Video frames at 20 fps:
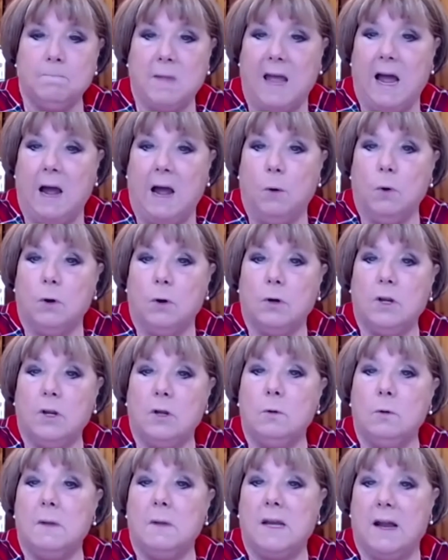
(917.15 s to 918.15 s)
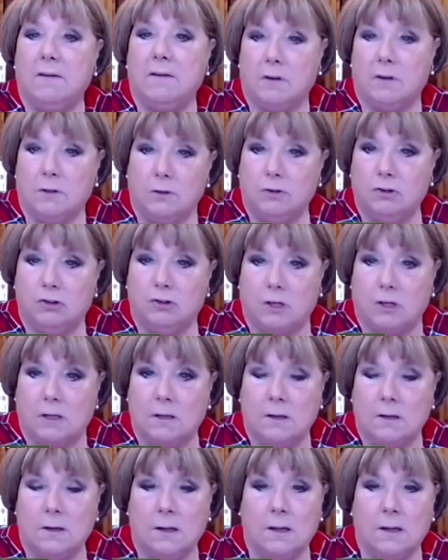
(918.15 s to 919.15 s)
our human
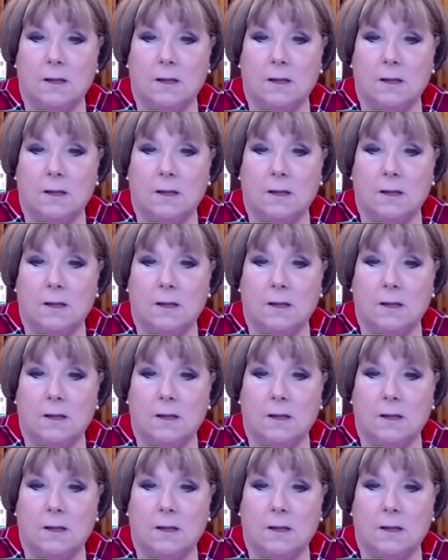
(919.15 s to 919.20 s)
evolution.